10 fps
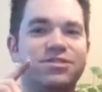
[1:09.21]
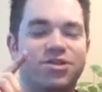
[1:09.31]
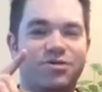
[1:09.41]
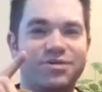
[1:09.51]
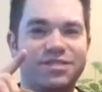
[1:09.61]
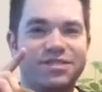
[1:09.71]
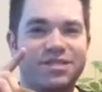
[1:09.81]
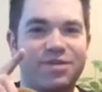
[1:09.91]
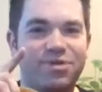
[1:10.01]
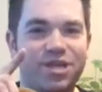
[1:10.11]
It's always the
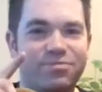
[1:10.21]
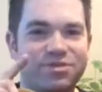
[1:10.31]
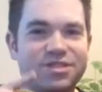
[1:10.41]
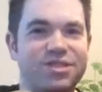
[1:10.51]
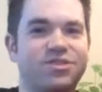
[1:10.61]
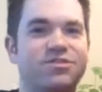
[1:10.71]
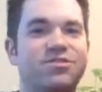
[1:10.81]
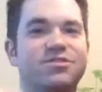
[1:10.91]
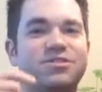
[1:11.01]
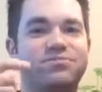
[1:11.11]
same 8 particular
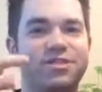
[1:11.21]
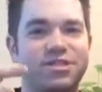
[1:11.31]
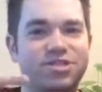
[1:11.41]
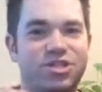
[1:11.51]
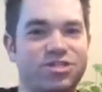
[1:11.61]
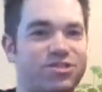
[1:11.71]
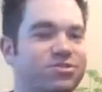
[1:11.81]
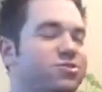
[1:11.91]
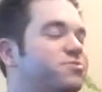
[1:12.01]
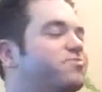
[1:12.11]
notes and play just
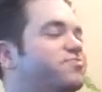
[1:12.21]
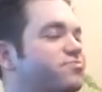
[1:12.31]
those.